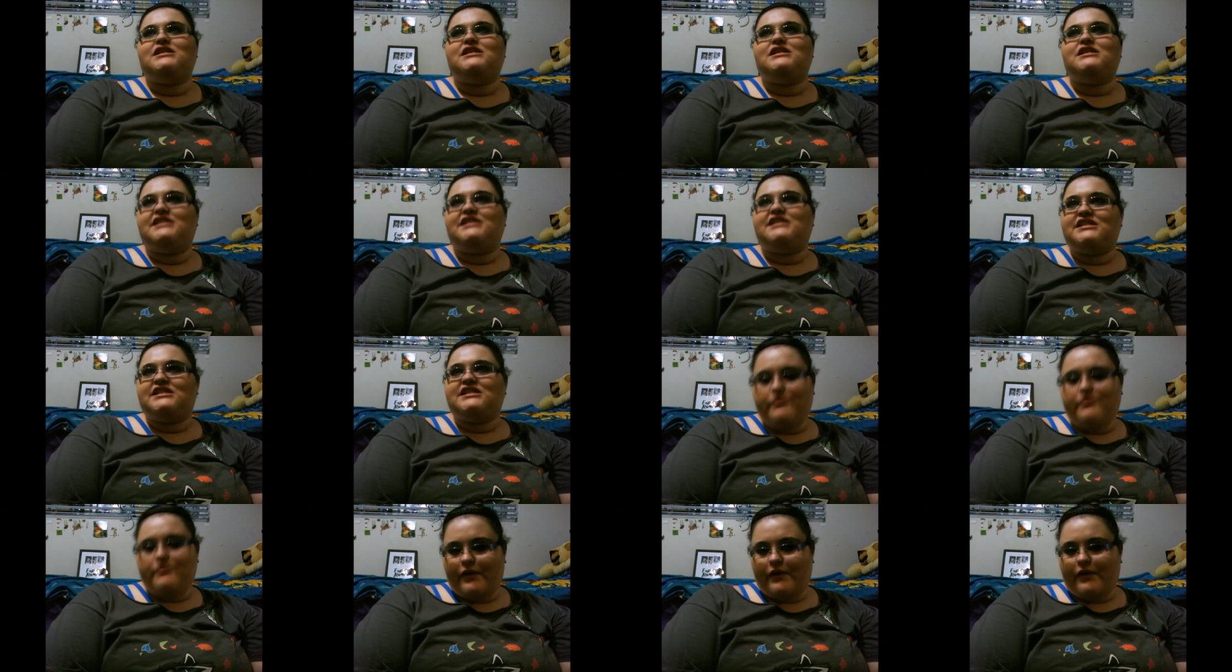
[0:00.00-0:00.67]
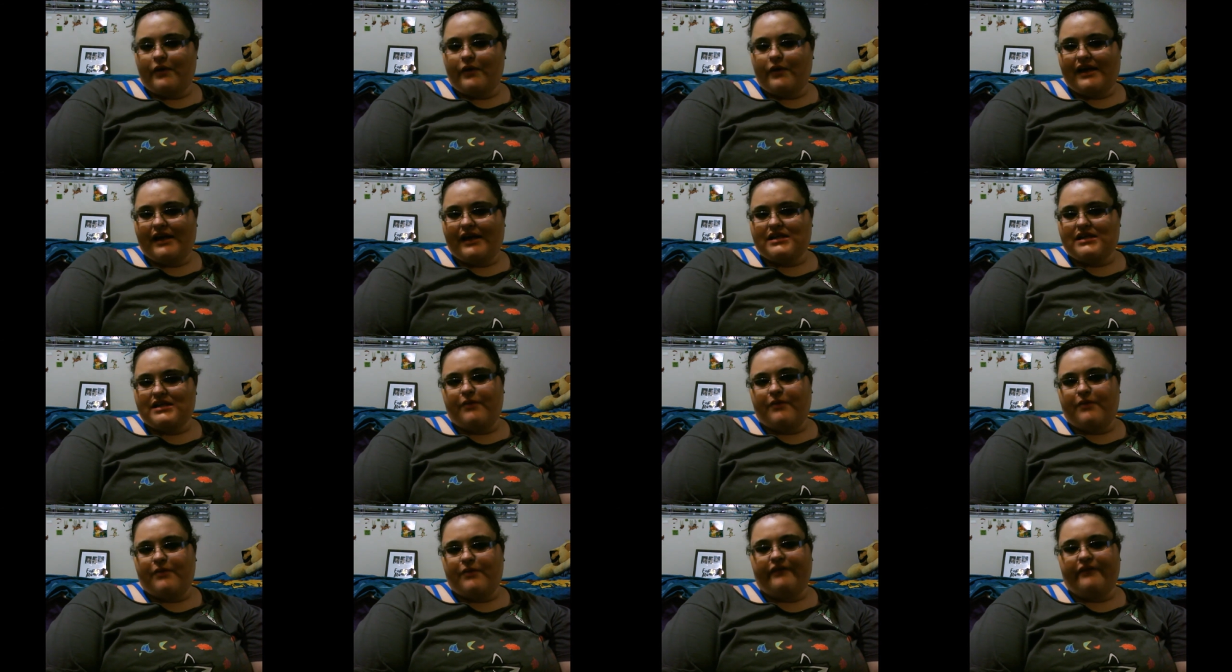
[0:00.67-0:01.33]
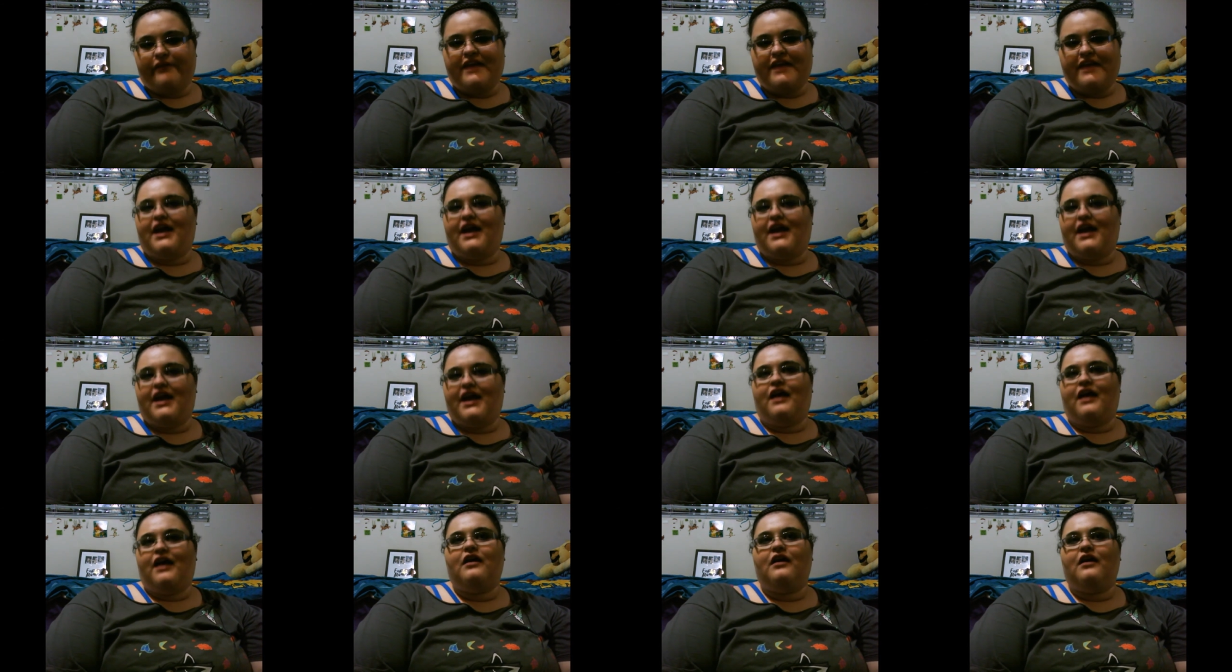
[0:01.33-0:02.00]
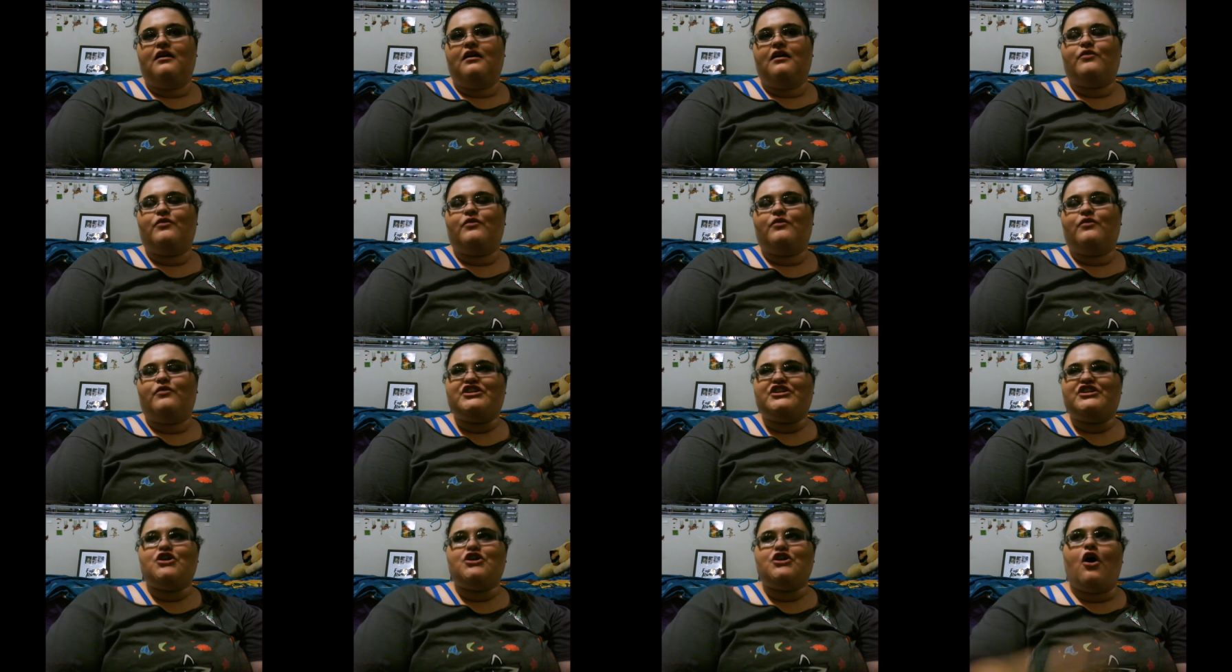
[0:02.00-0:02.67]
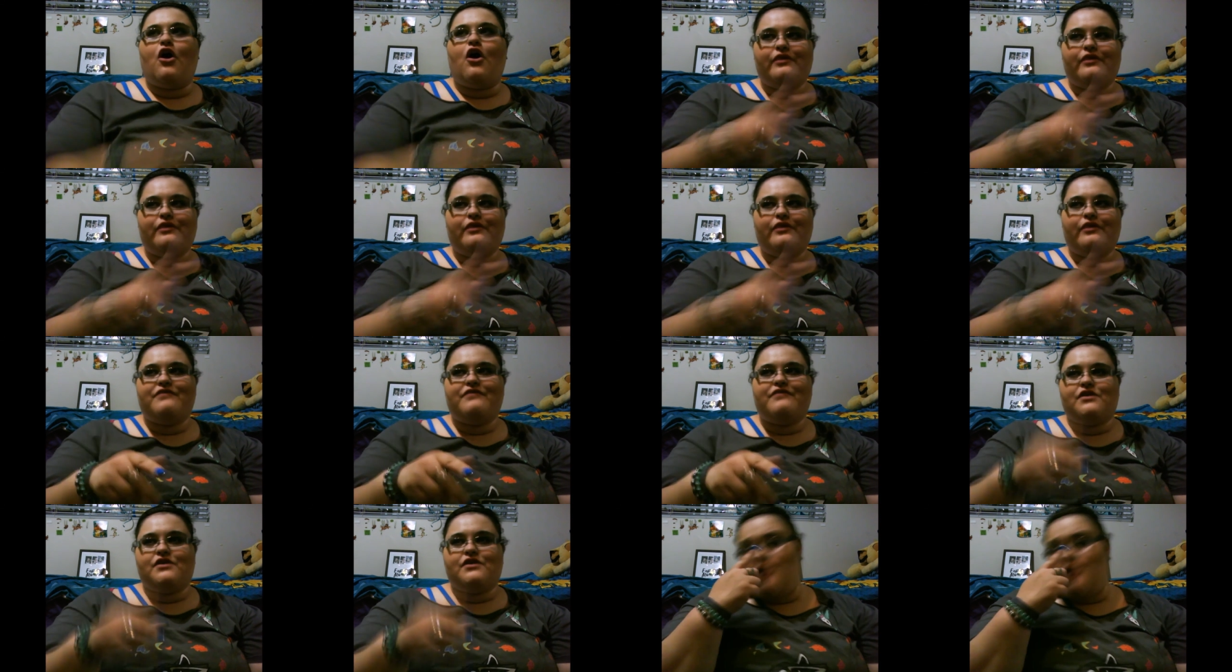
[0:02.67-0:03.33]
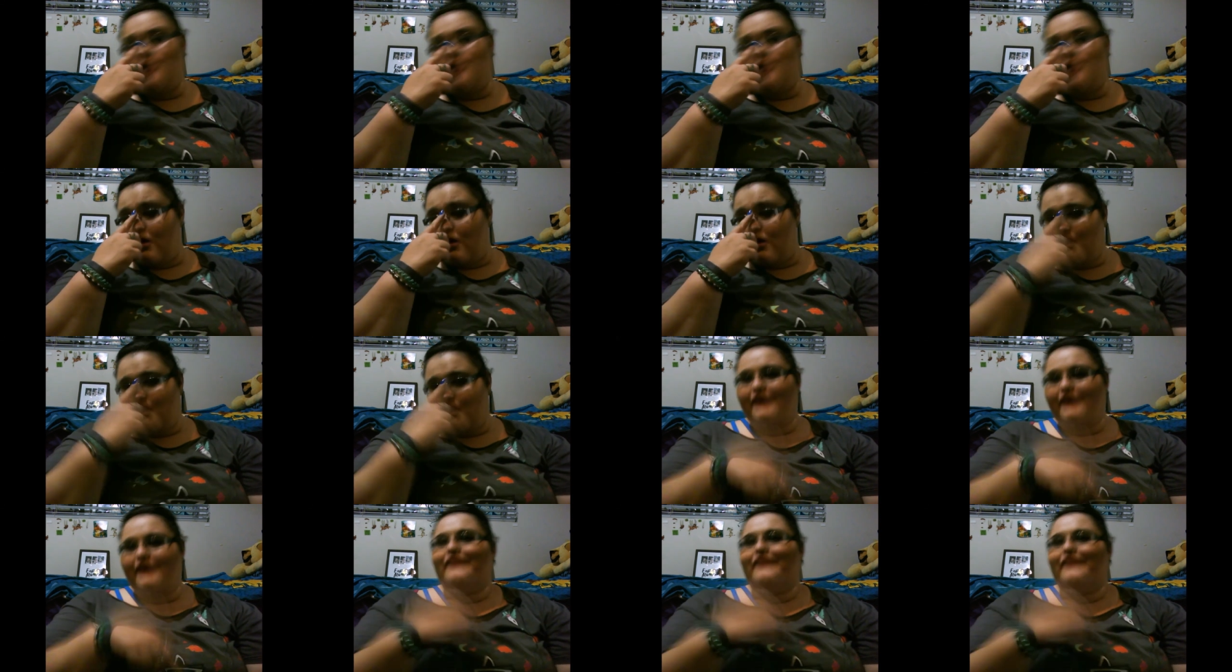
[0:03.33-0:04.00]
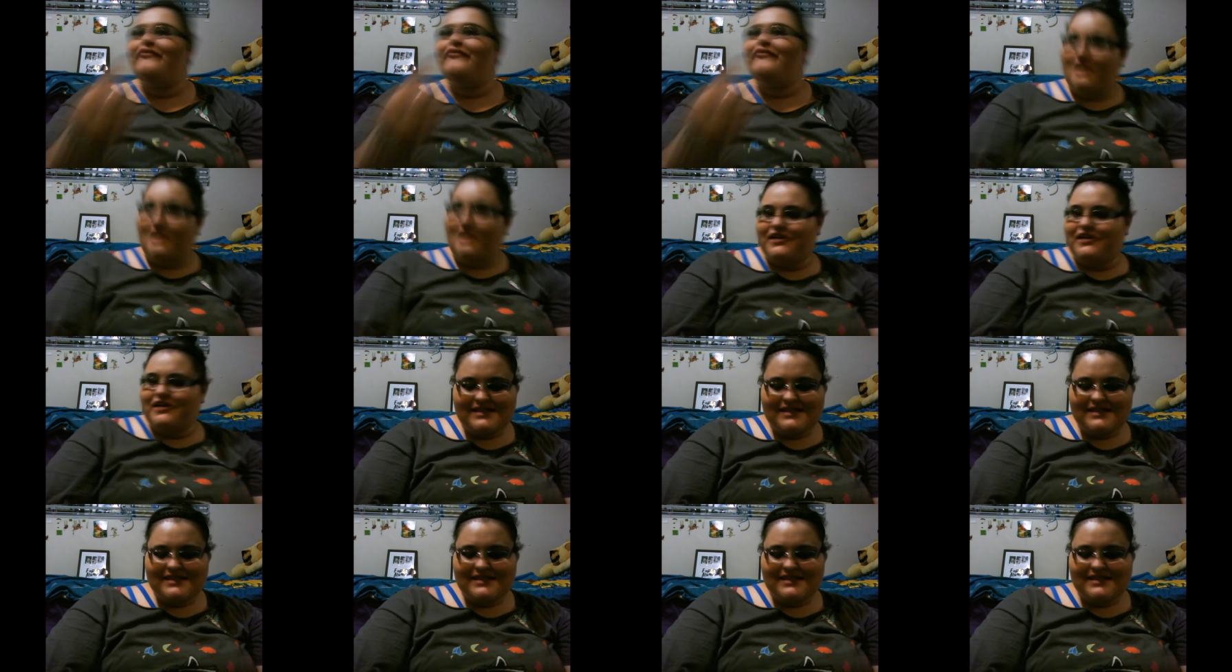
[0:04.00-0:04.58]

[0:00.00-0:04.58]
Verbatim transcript: sister Miranda's birthday, which all three of those are on the 1st.